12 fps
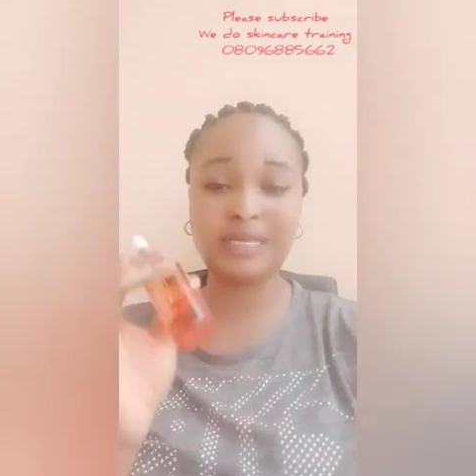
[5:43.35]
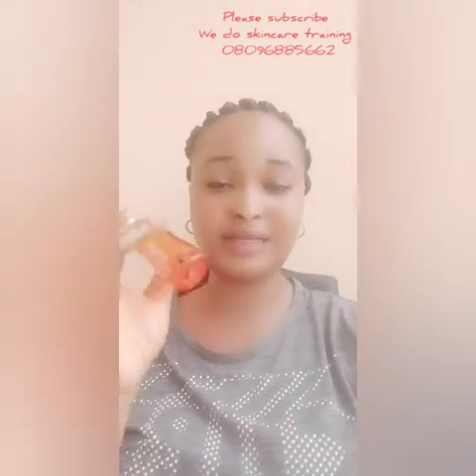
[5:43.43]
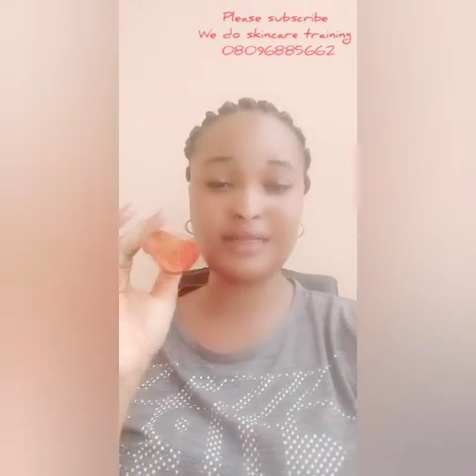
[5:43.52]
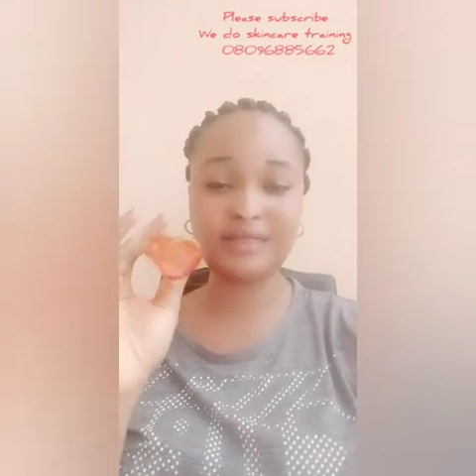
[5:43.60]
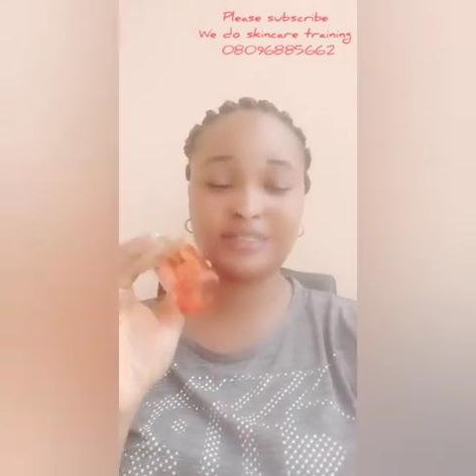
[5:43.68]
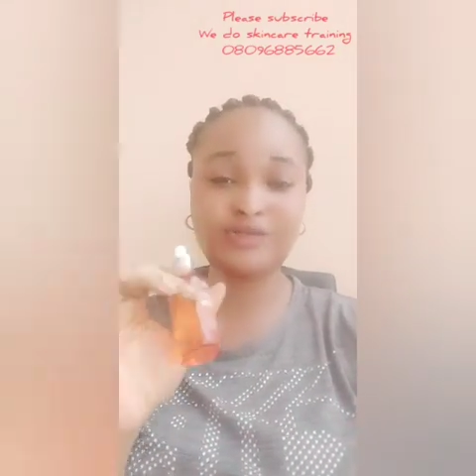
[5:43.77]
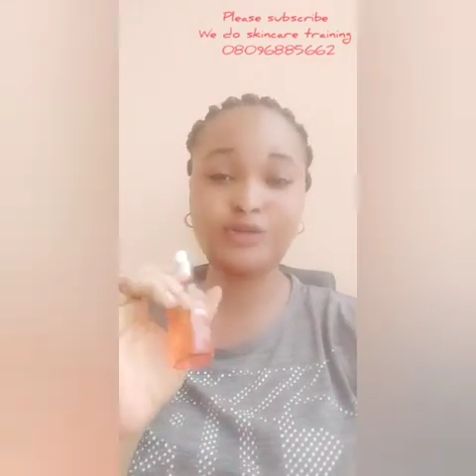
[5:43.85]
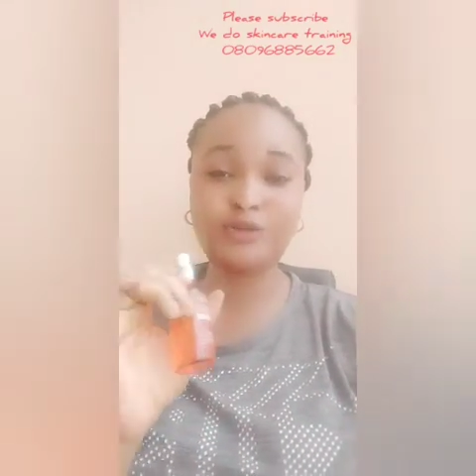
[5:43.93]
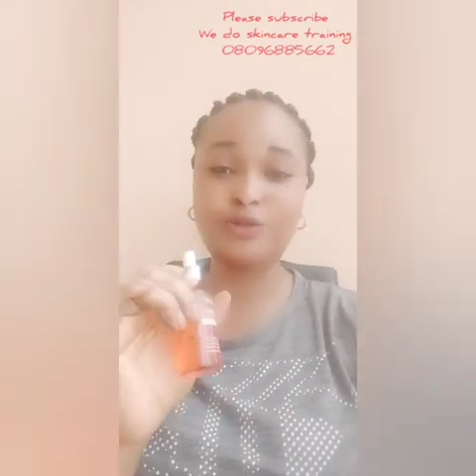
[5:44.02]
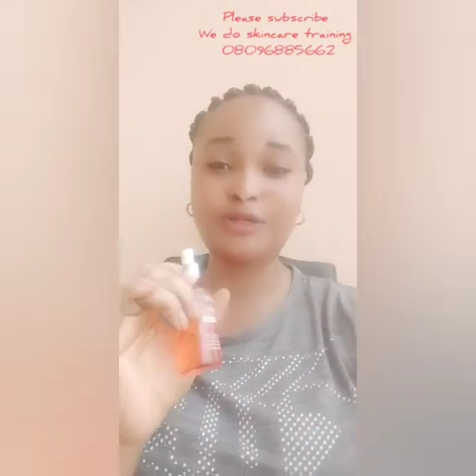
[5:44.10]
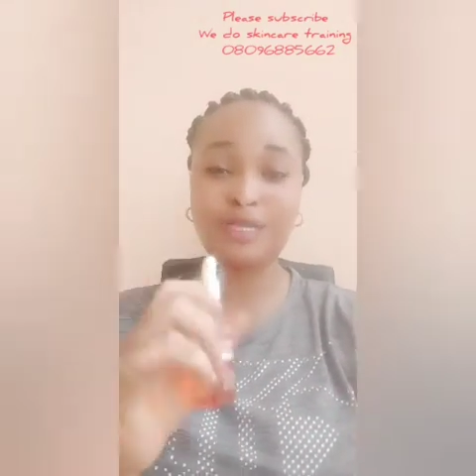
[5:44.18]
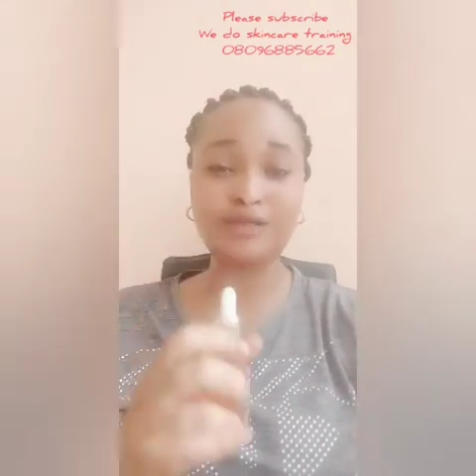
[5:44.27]
can
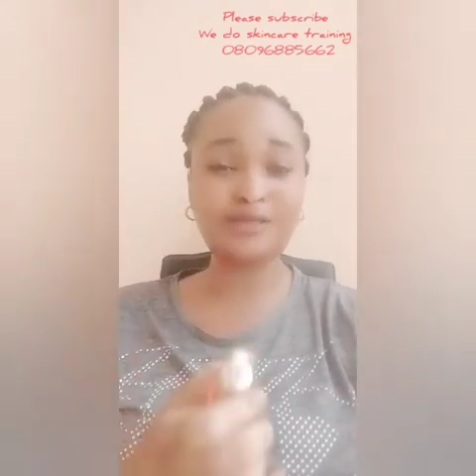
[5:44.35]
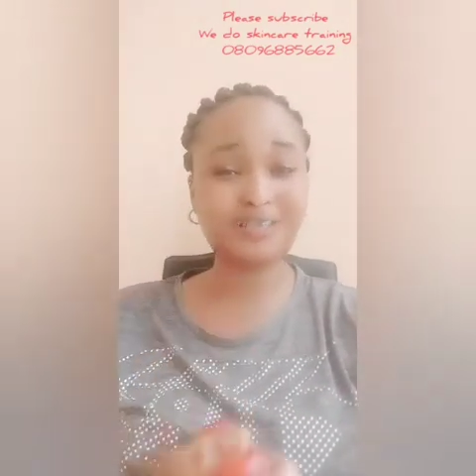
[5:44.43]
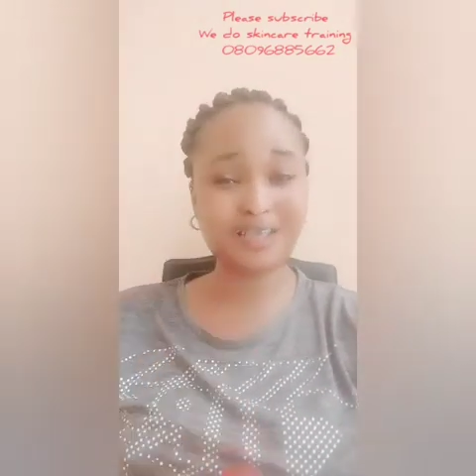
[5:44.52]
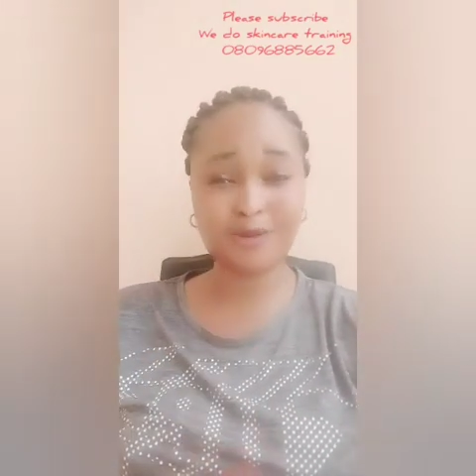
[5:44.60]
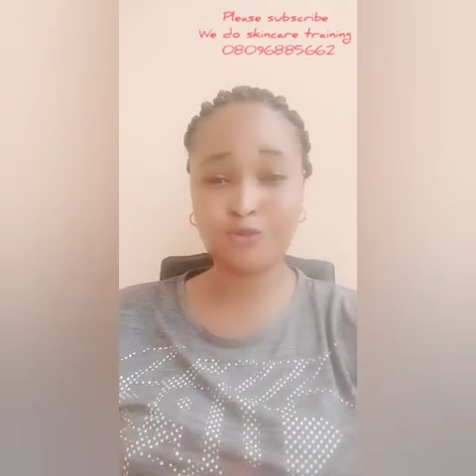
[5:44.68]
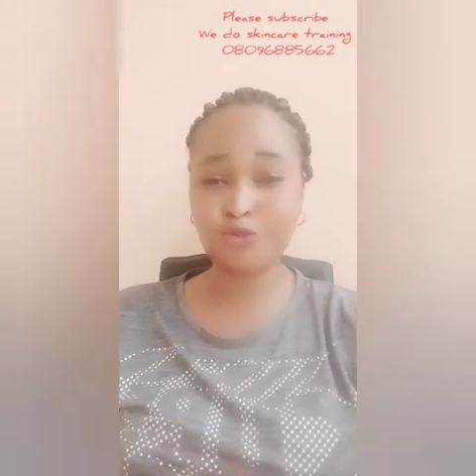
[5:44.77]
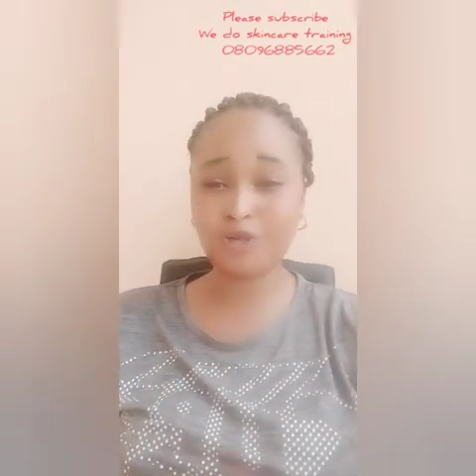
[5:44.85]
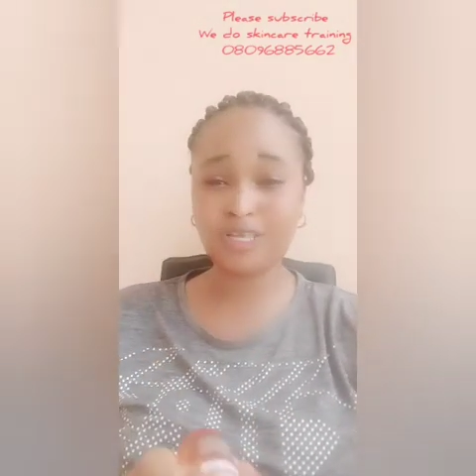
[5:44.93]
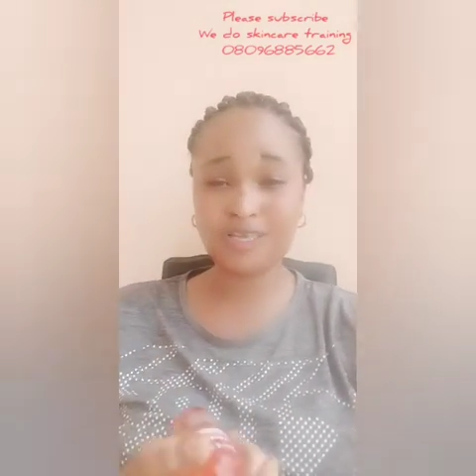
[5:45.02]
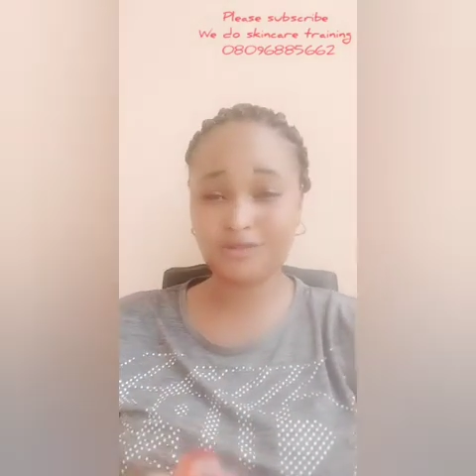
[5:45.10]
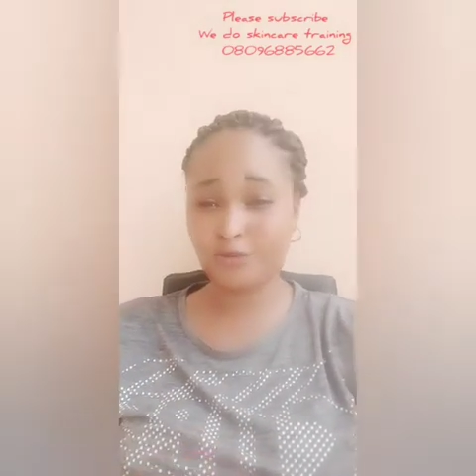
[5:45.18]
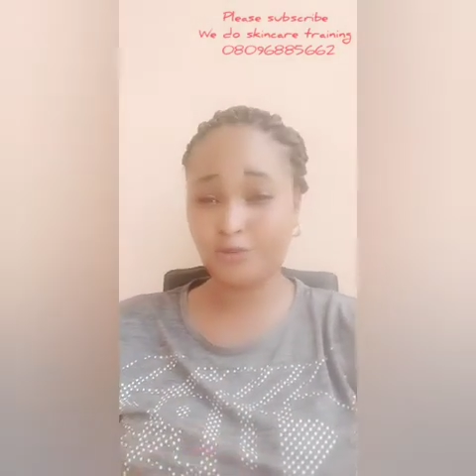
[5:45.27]
show you guys. See, I'm
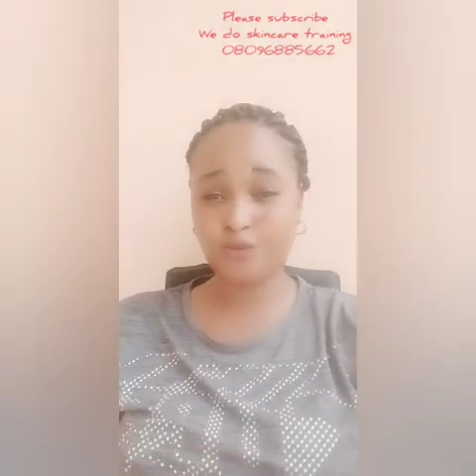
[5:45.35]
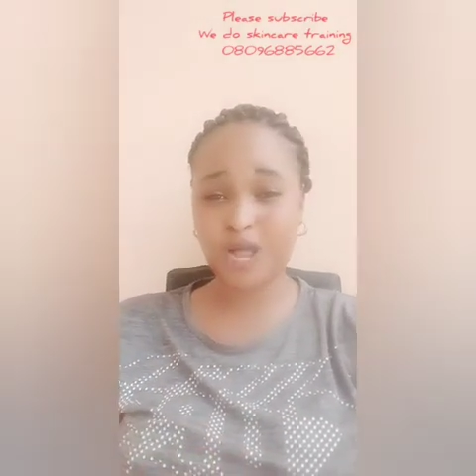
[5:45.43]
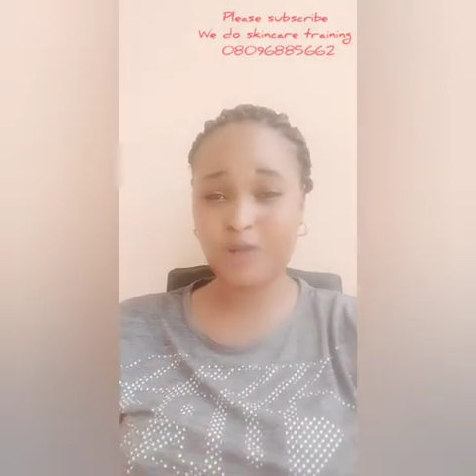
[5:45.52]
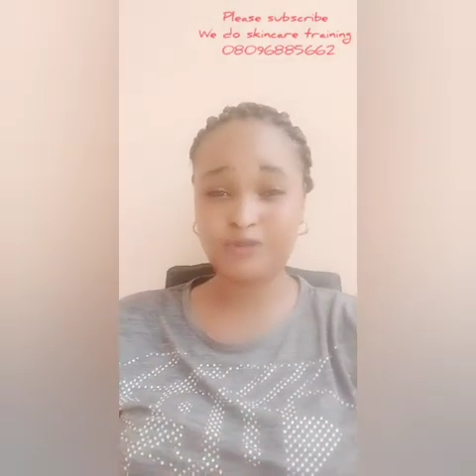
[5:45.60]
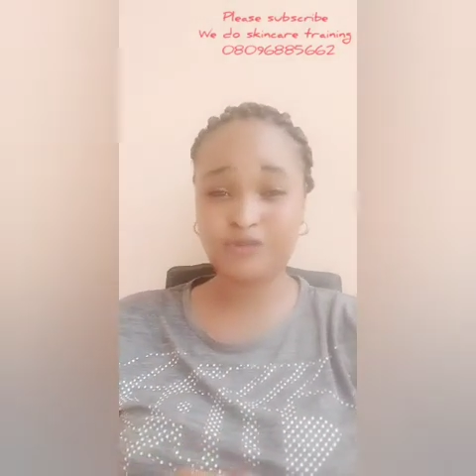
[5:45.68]
working now.